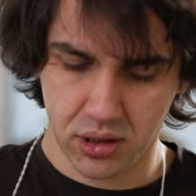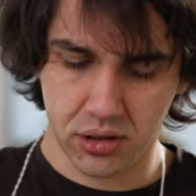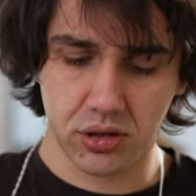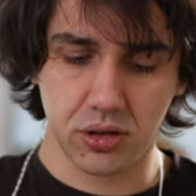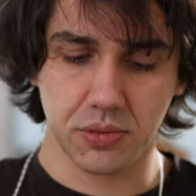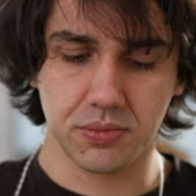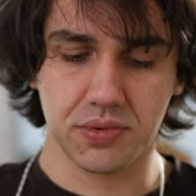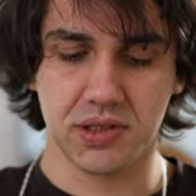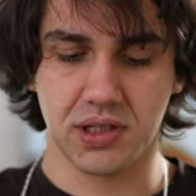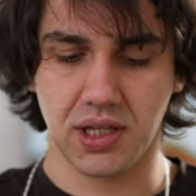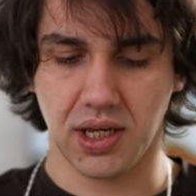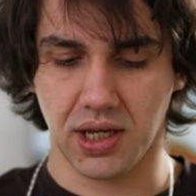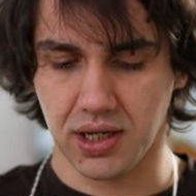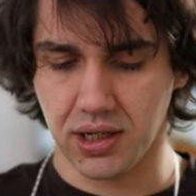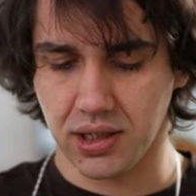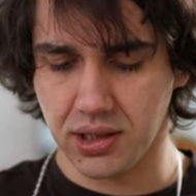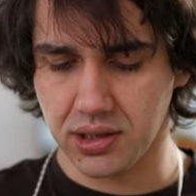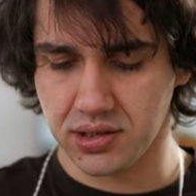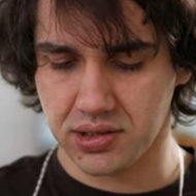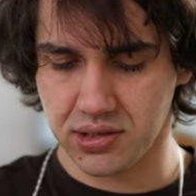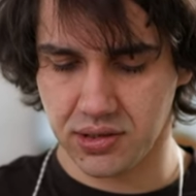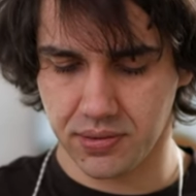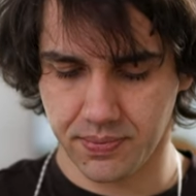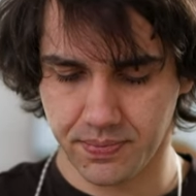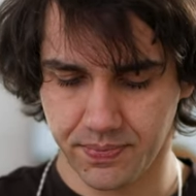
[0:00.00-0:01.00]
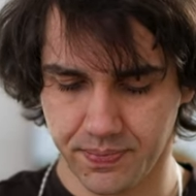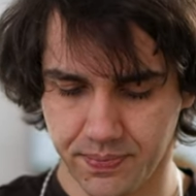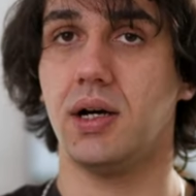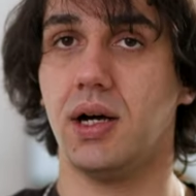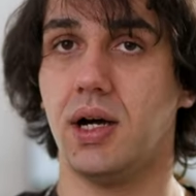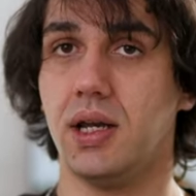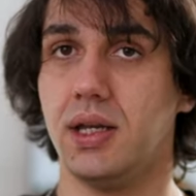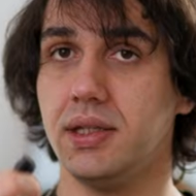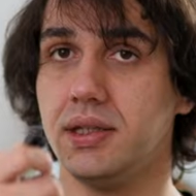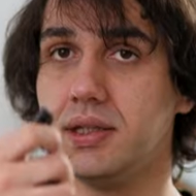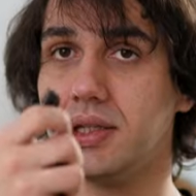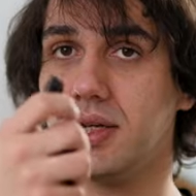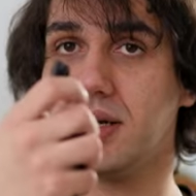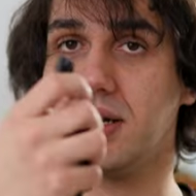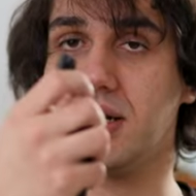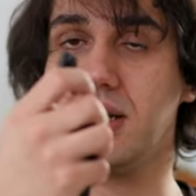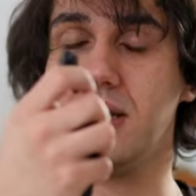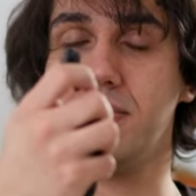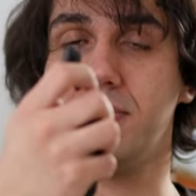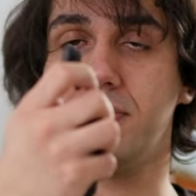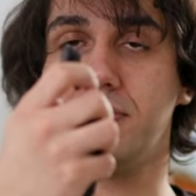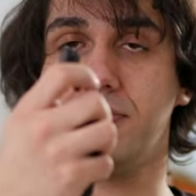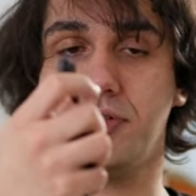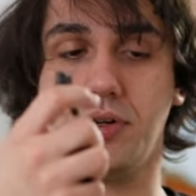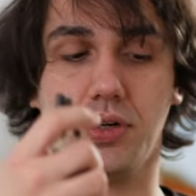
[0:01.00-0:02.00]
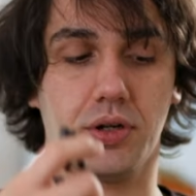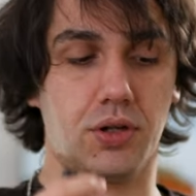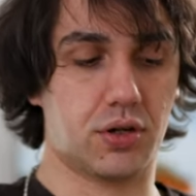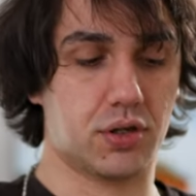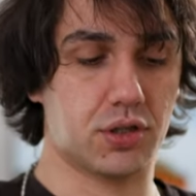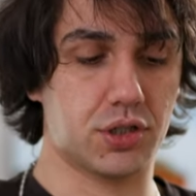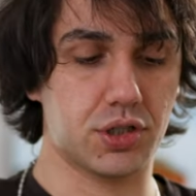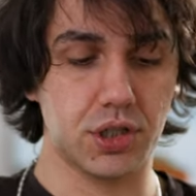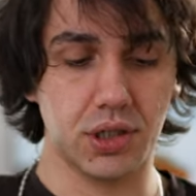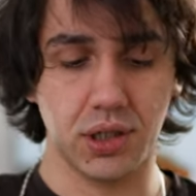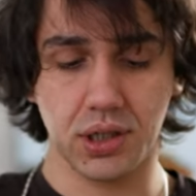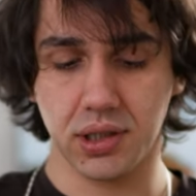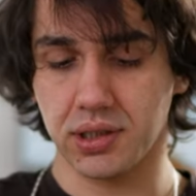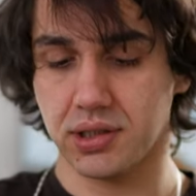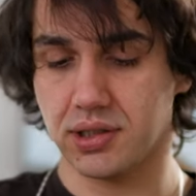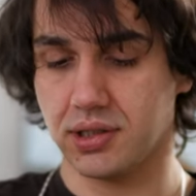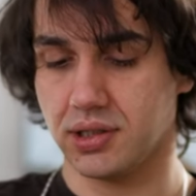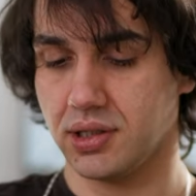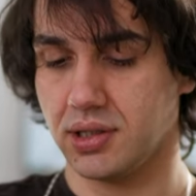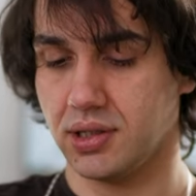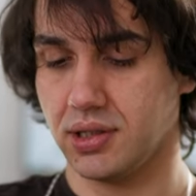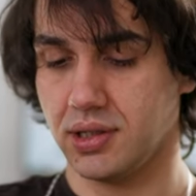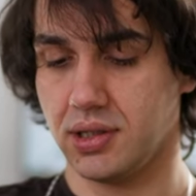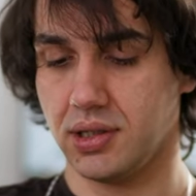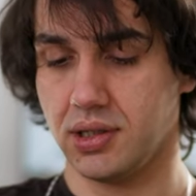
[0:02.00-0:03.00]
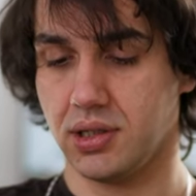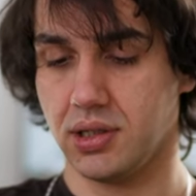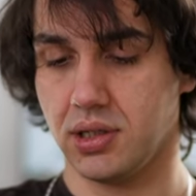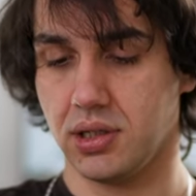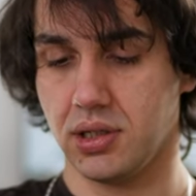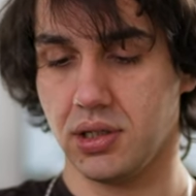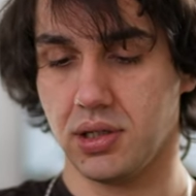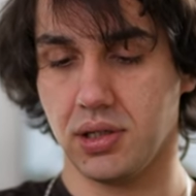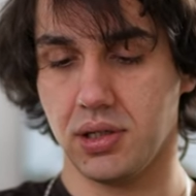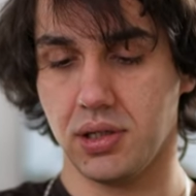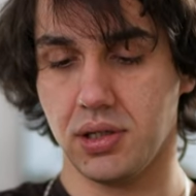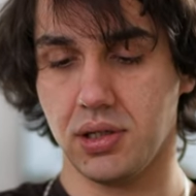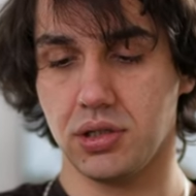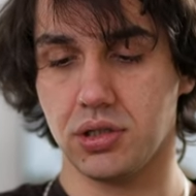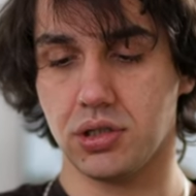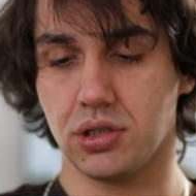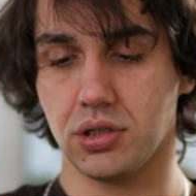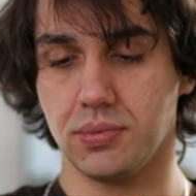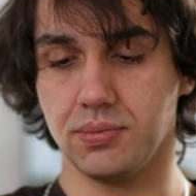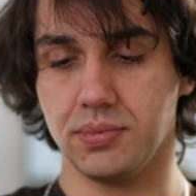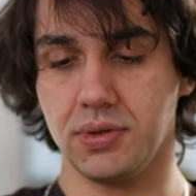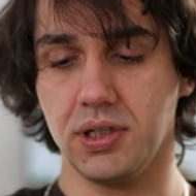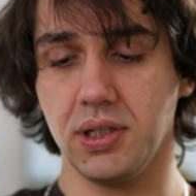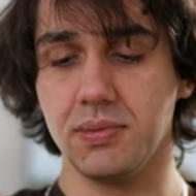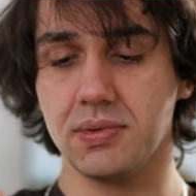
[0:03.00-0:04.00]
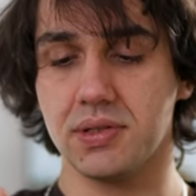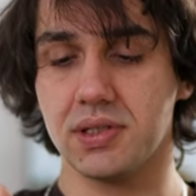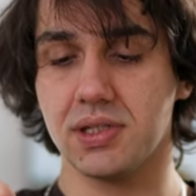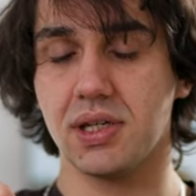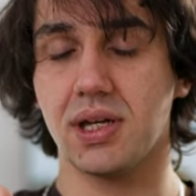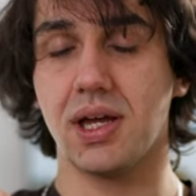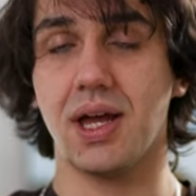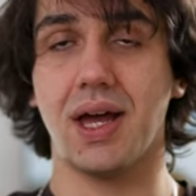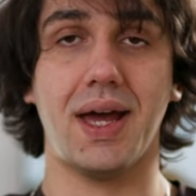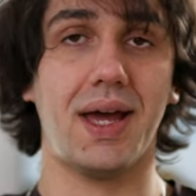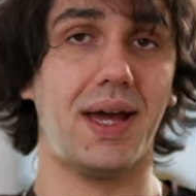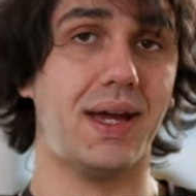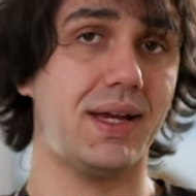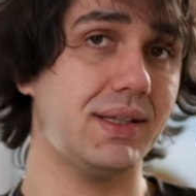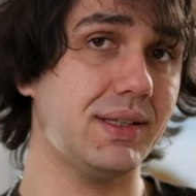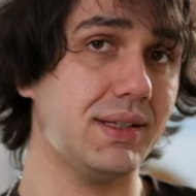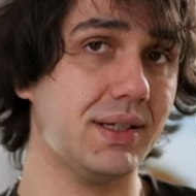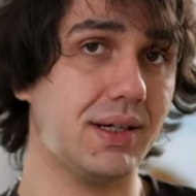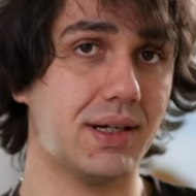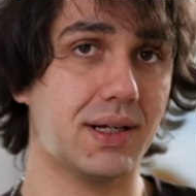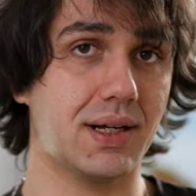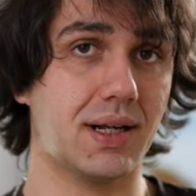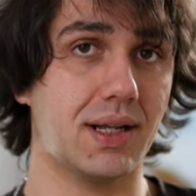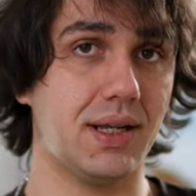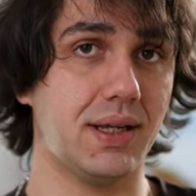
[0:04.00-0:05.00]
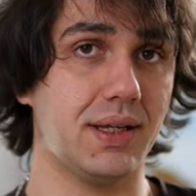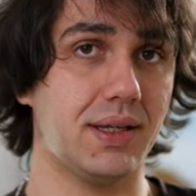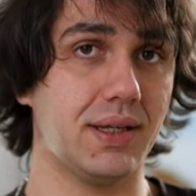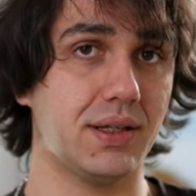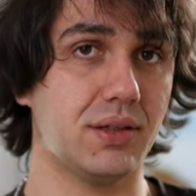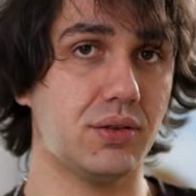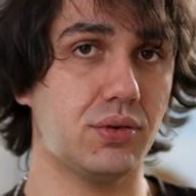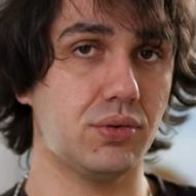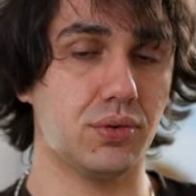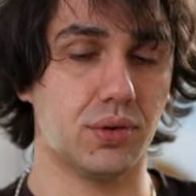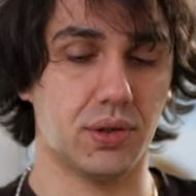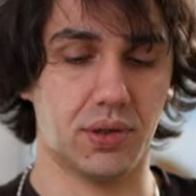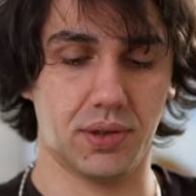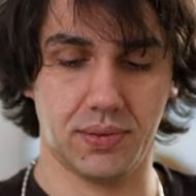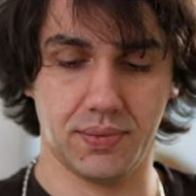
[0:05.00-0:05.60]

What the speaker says: some stickers, a little clip for your shirt, some tips, and a cleaning tool.